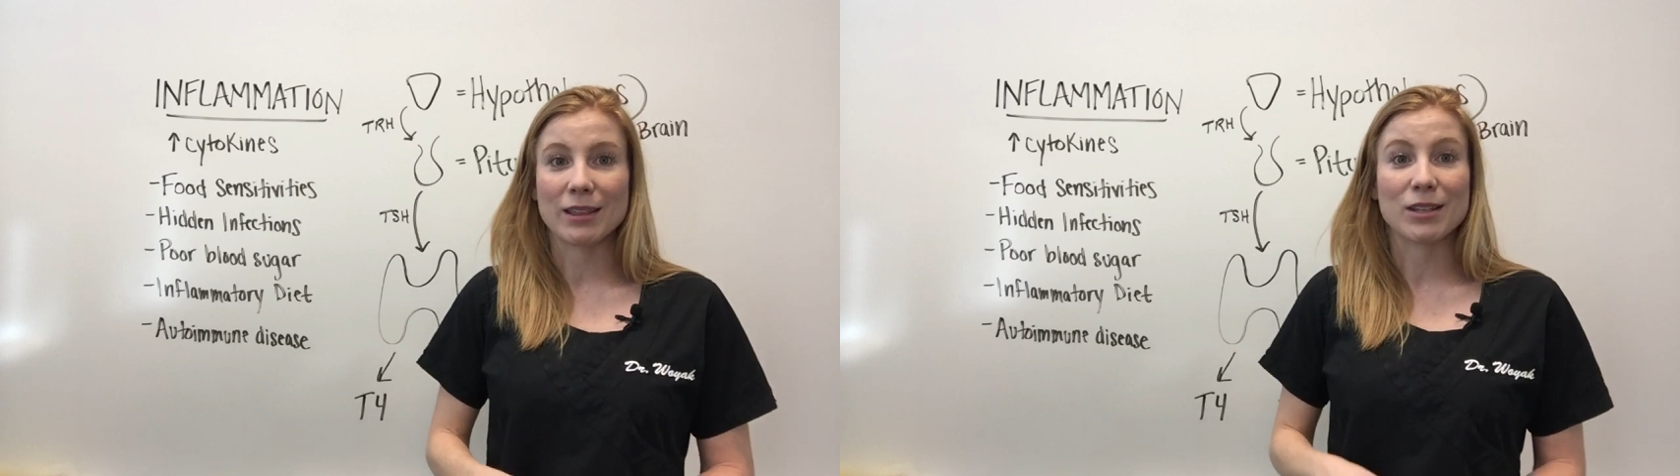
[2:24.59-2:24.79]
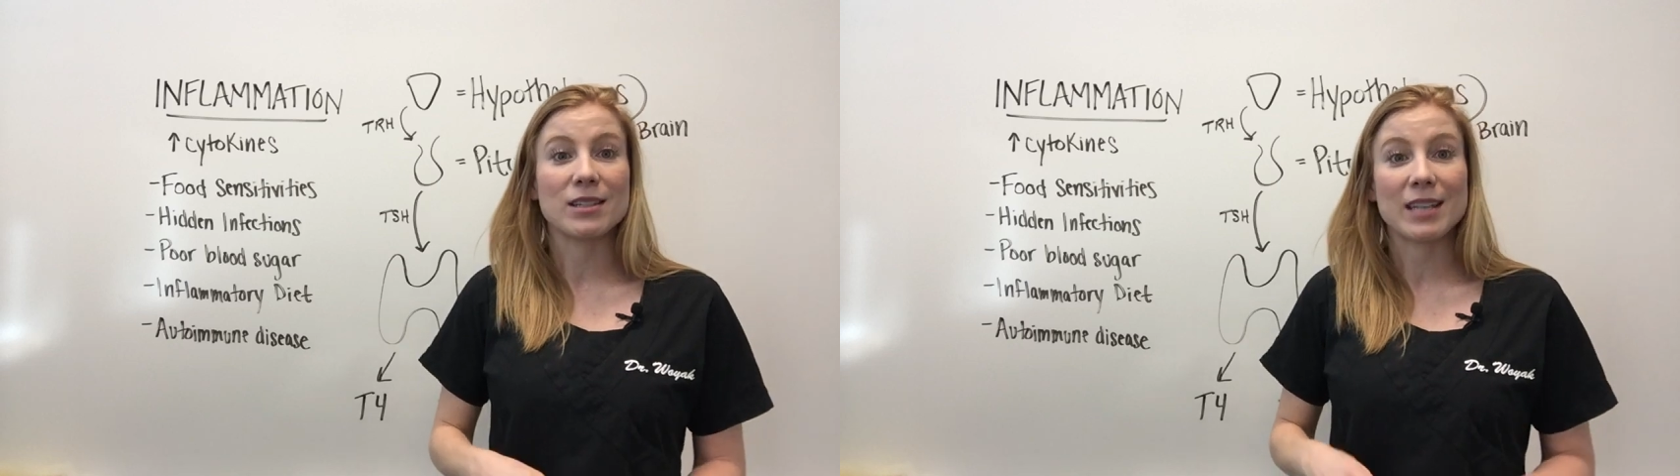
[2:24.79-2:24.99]

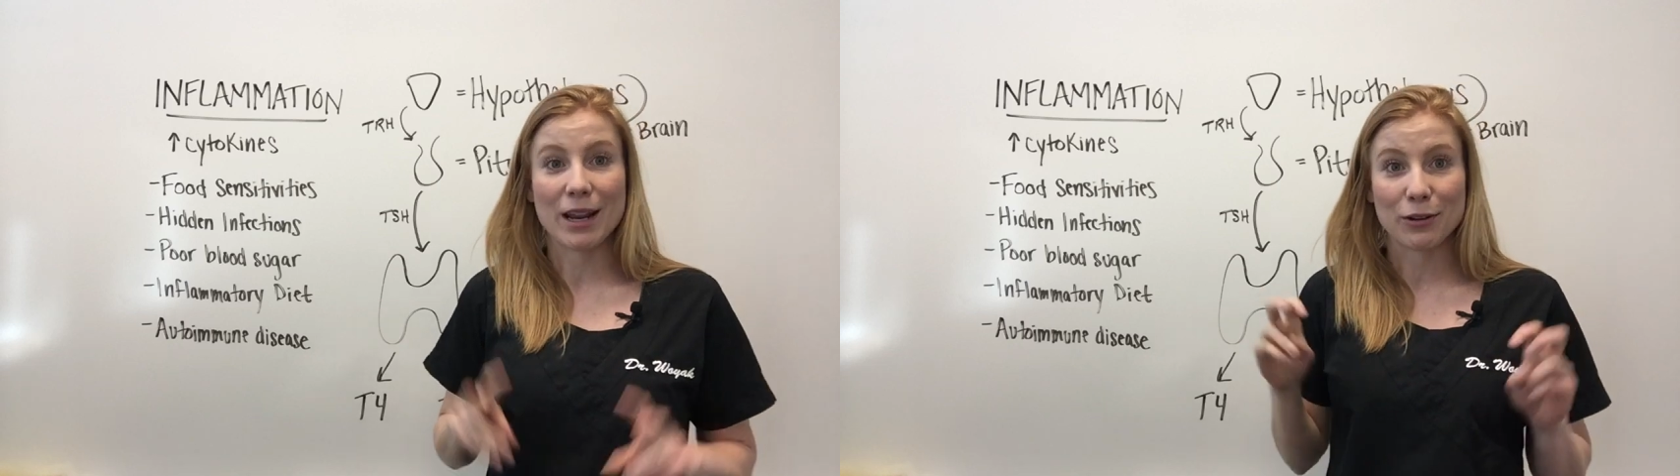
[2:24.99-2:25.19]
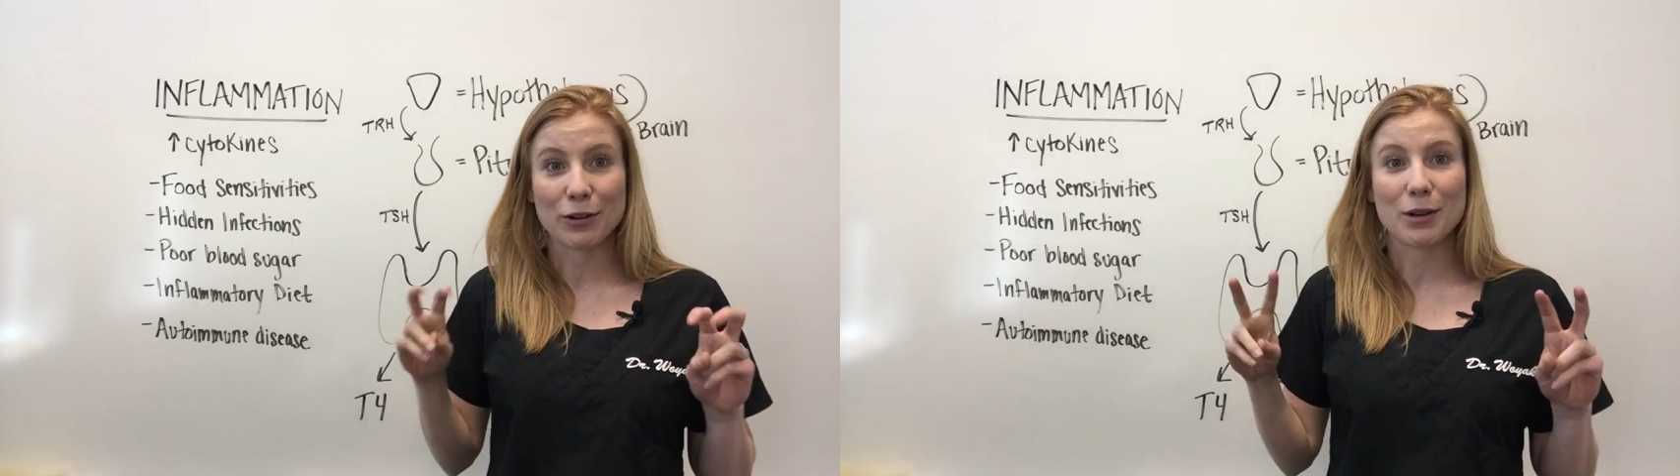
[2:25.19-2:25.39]
the
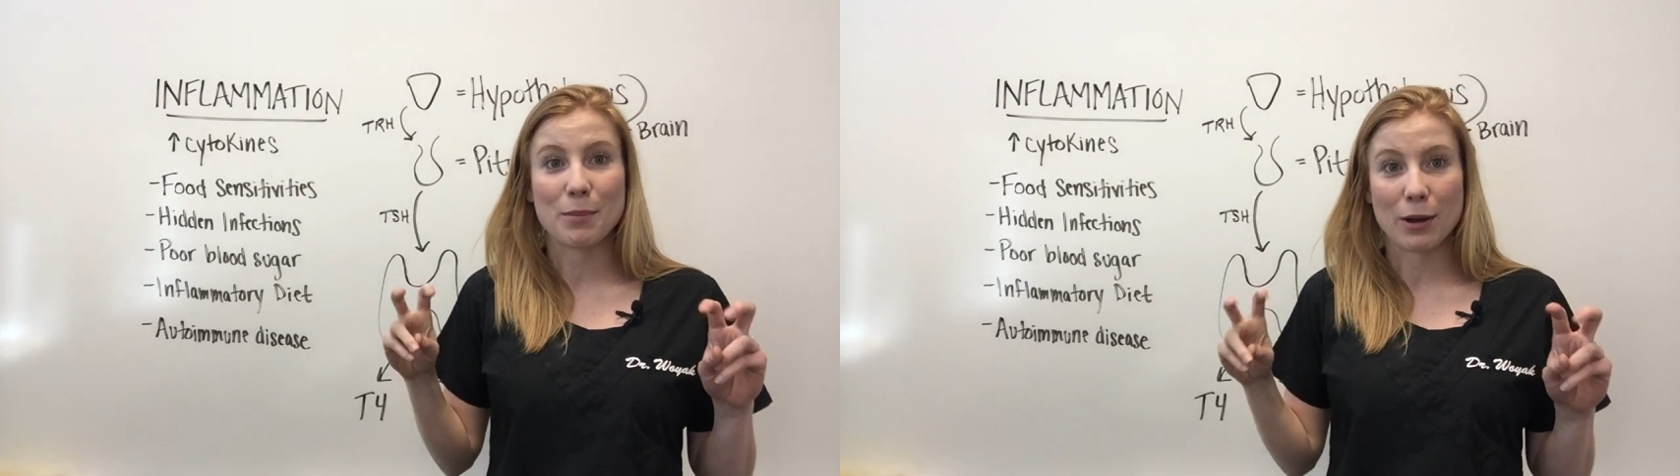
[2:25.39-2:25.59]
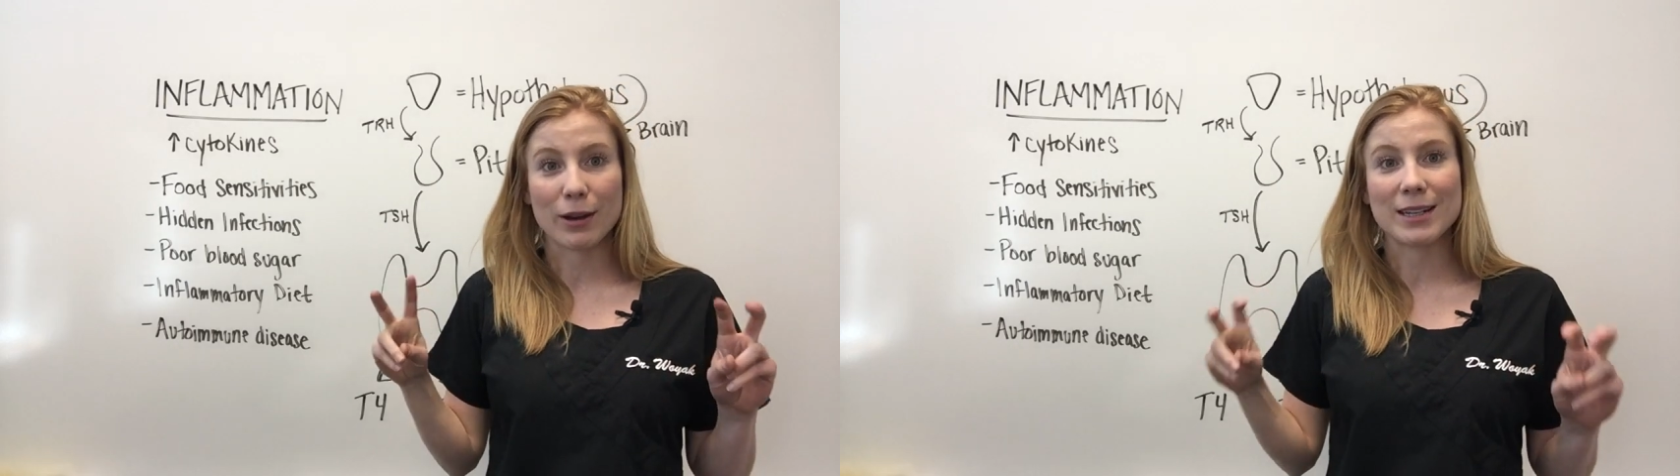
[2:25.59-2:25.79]
standard
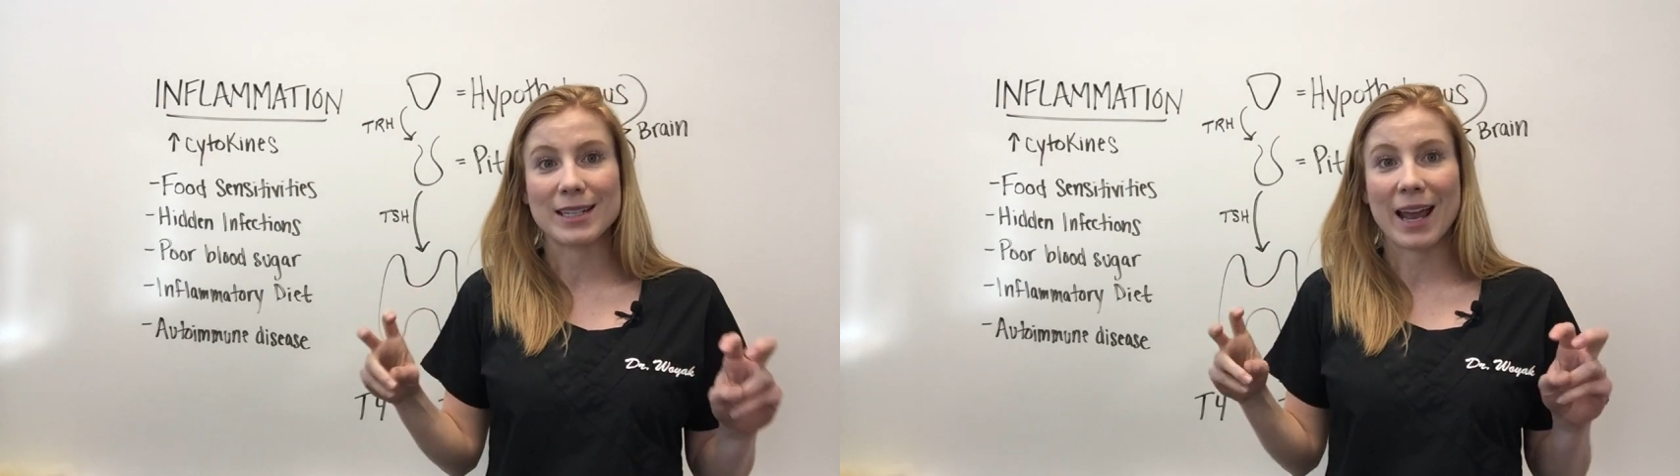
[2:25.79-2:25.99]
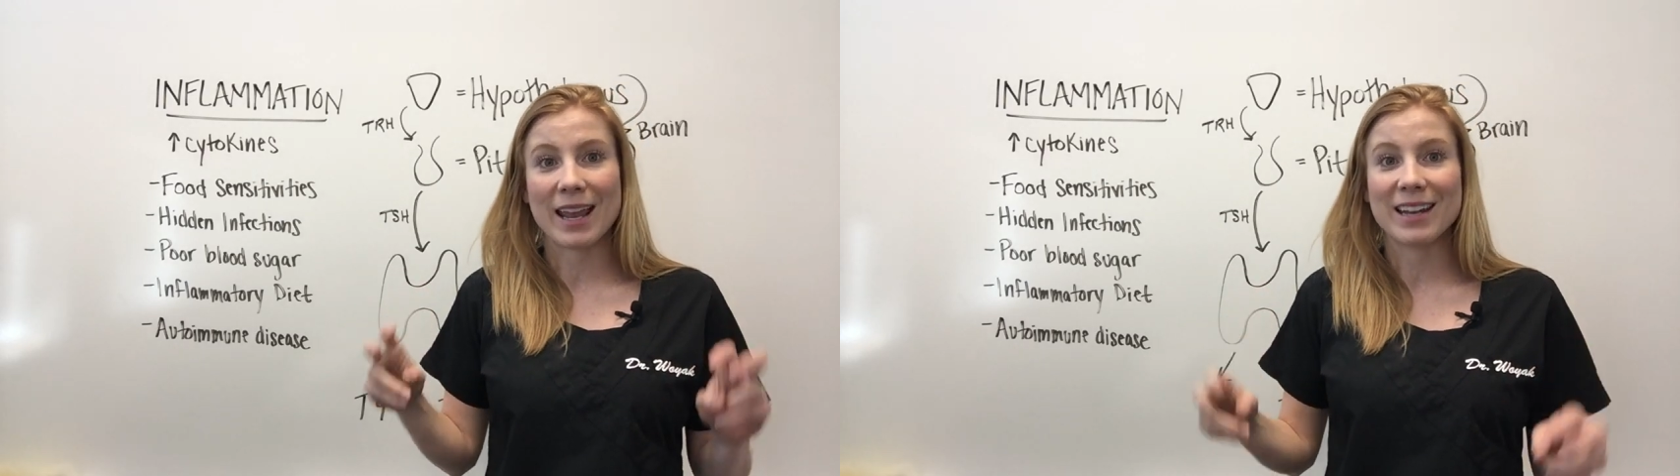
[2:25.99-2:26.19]
American
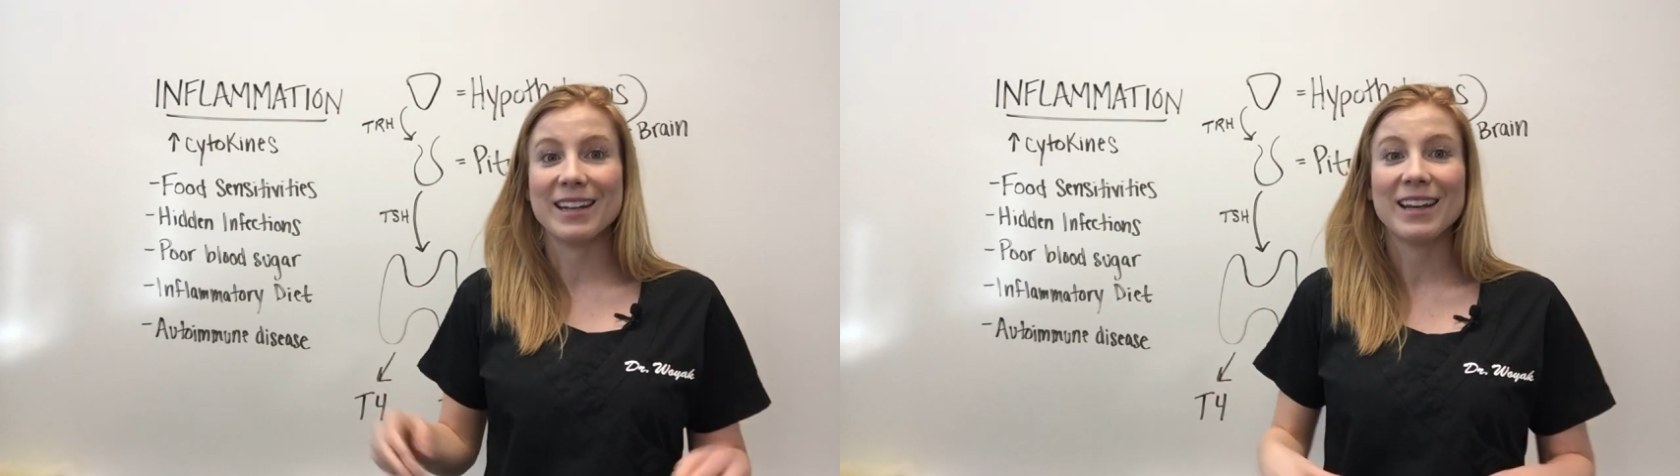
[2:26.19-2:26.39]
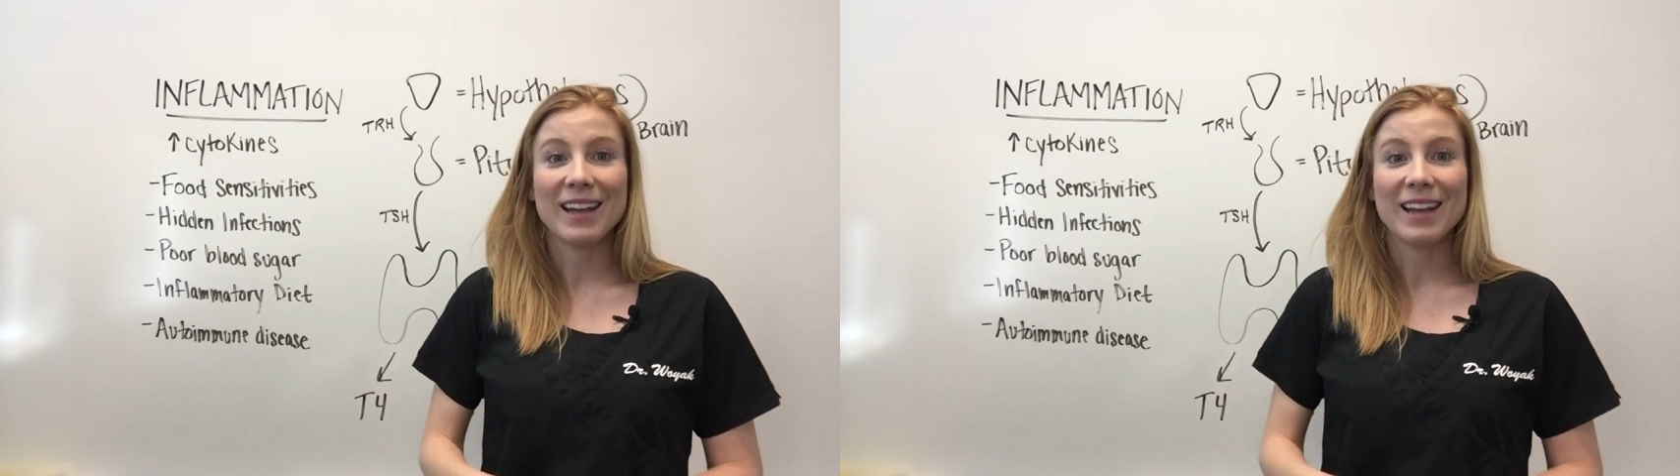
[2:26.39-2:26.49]
diet,